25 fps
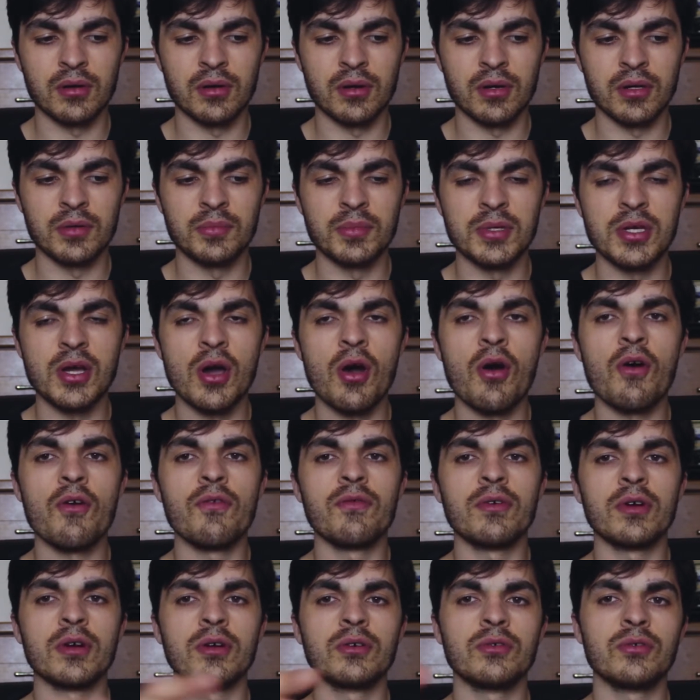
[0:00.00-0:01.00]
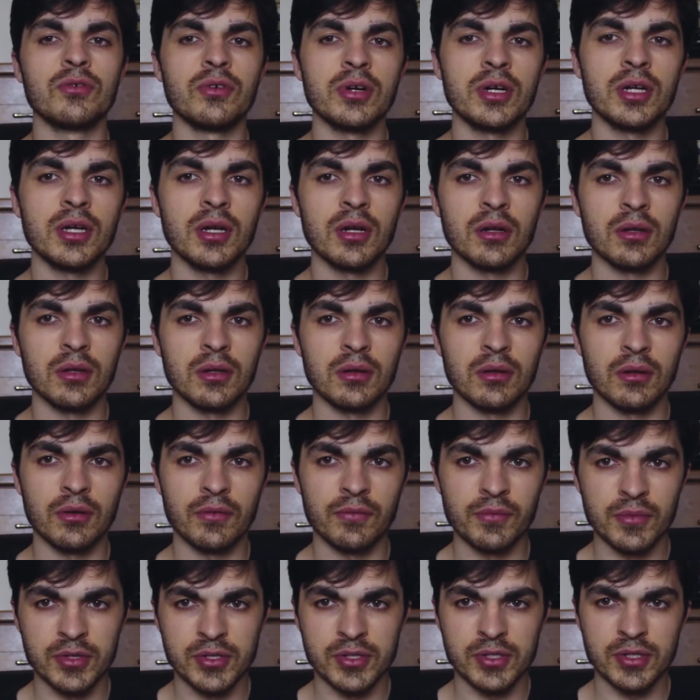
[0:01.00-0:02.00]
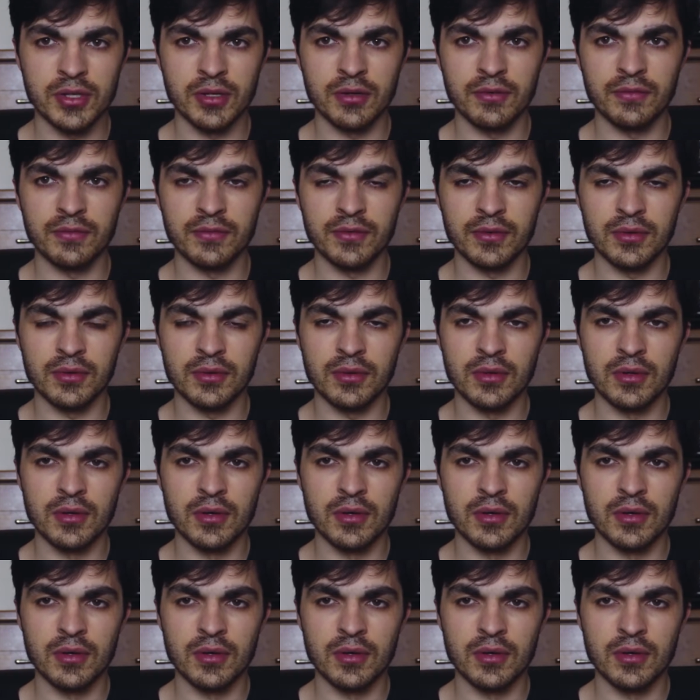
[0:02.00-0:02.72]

I'd be overcritical of myself, and